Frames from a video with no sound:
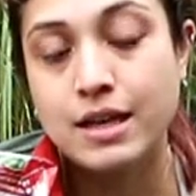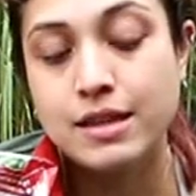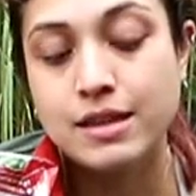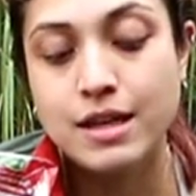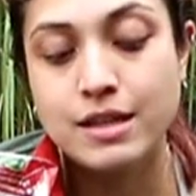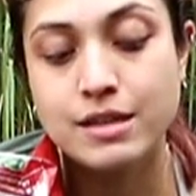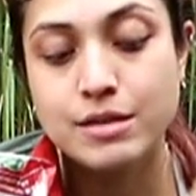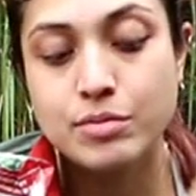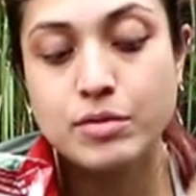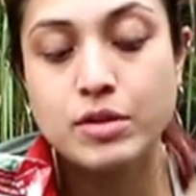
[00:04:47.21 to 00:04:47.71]
and
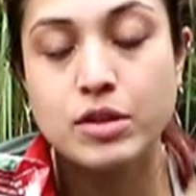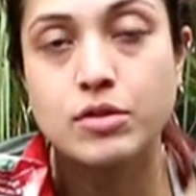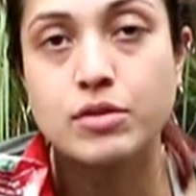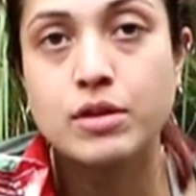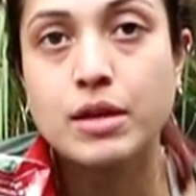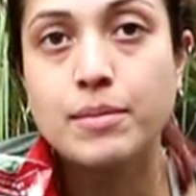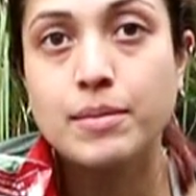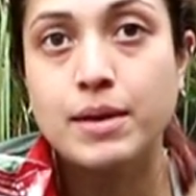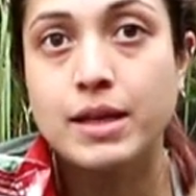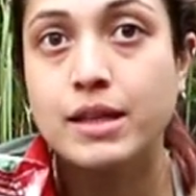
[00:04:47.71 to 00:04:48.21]
that's what your
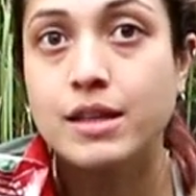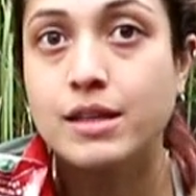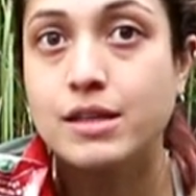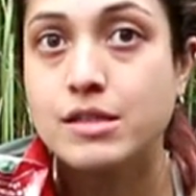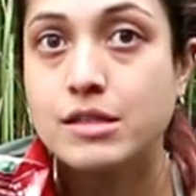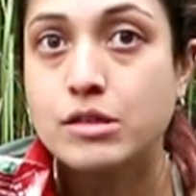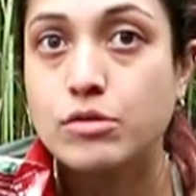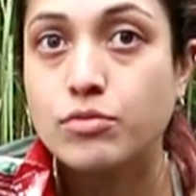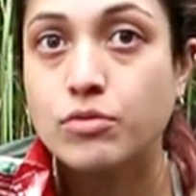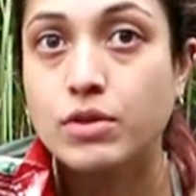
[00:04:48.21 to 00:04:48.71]

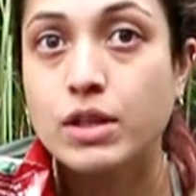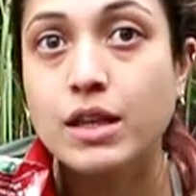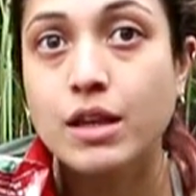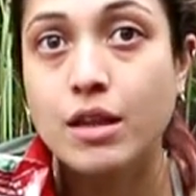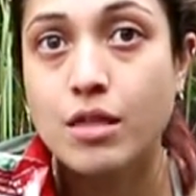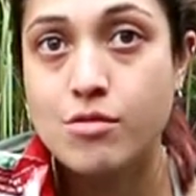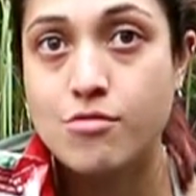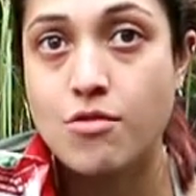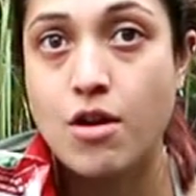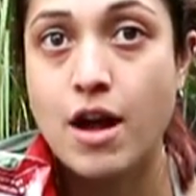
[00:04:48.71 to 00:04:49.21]
camellias really
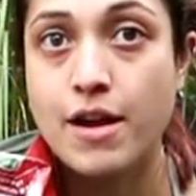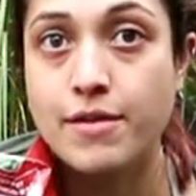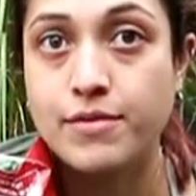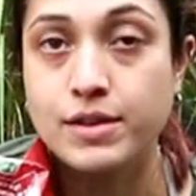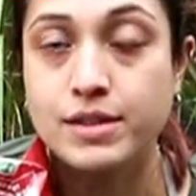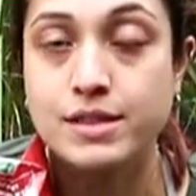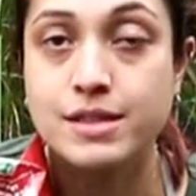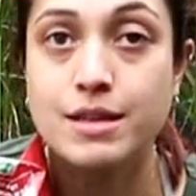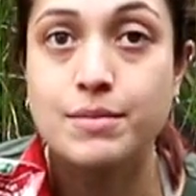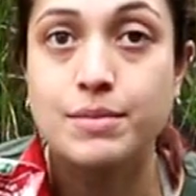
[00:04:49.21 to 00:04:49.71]
thrive
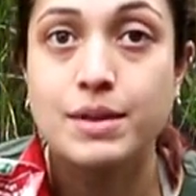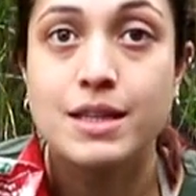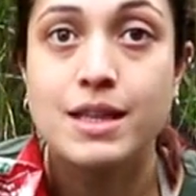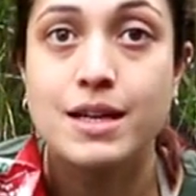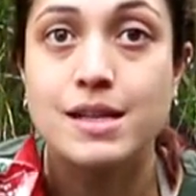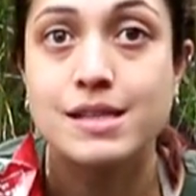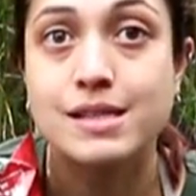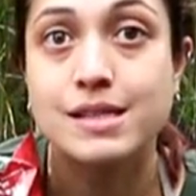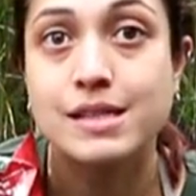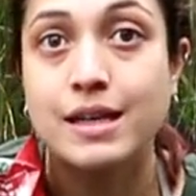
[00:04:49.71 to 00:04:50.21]
in, something
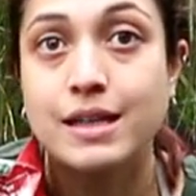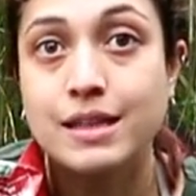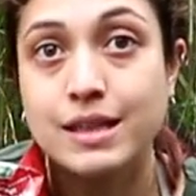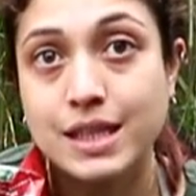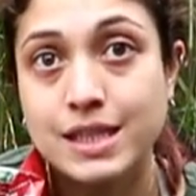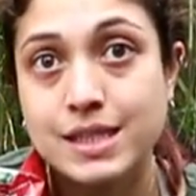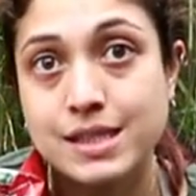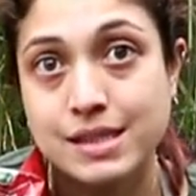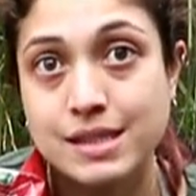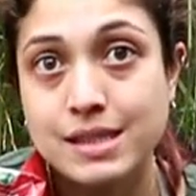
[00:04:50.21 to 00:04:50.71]
that's
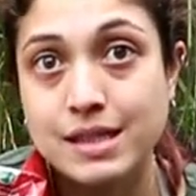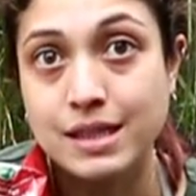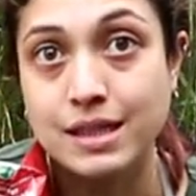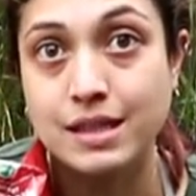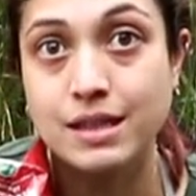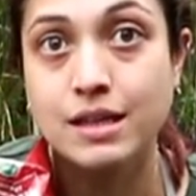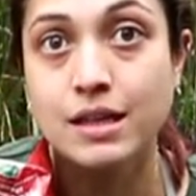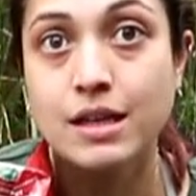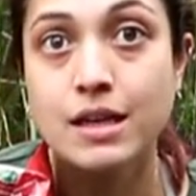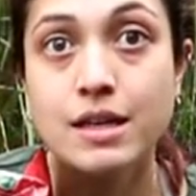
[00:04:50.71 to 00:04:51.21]
slightly acidic,